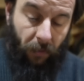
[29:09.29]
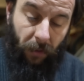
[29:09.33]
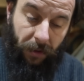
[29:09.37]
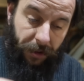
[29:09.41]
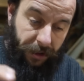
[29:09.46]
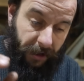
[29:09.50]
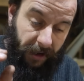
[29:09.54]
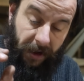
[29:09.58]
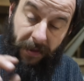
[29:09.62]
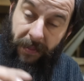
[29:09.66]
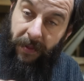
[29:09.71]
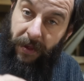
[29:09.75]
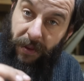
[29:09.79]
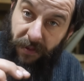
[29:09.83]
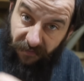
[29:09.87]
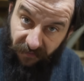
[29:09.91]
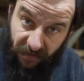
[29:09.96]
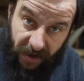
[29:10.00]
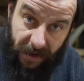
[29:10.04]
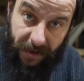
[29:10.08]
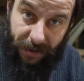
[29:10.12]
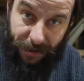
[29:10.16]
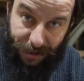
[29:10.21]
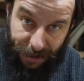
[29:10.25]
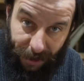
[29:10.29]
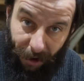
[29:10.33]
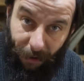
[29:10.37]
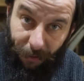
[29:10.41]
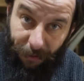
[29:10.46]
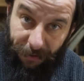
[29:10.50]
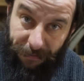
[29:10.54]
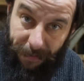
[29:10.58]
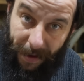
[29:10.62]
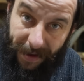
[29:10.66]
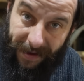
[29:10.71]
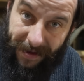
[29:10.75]
Once I get these feet
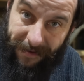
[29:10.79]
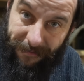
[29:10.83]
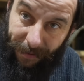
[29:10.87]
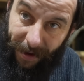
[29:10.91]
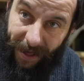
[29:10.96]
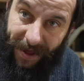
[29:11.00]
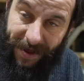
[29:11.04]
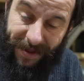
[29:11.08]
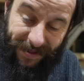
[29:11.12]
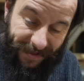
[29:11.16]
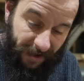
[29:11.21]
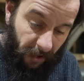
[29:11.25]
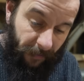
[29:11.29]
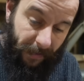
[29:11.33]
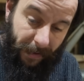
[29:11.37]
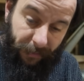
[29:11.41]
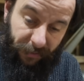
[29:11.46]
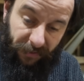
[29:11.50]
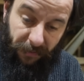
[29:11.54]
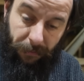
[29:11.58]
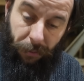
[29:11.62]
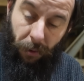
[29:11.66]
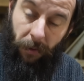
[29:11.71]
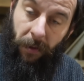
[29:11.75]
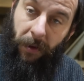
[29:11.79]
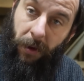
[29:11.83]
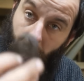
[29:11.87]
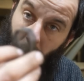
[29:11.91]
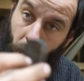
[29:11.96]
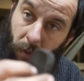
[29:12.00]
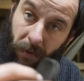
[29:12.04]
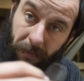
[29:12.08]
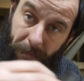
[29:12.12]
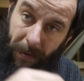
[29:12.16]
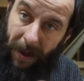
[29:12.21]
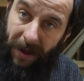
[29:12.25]
soldered back in place, I'll be able to put the
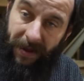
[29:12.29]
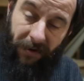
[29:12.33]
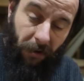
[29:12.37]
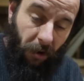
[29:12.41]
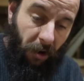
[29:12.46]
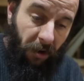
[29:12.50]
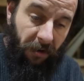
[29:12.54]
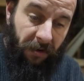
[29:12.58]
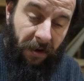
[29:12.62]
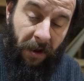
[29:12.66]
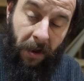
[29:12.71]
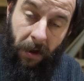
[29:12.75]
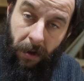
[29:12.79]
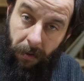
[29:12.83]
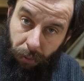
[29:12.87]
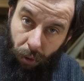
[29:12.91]
gauze back on,